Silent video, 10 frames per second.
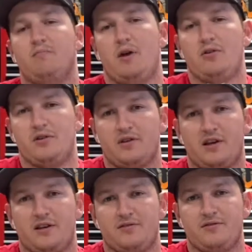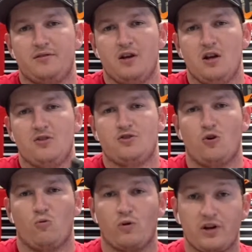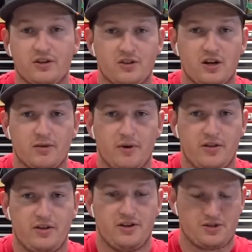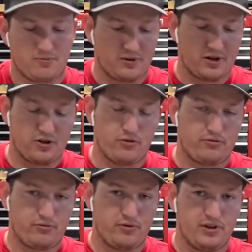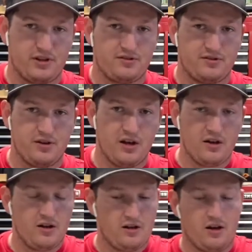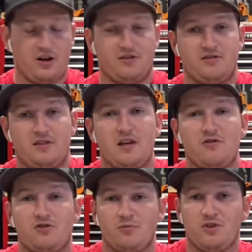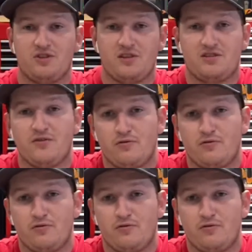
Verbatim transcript: Pelican case. So we're going to talk about this. We're going to go through this. Uh, thank you so much at Self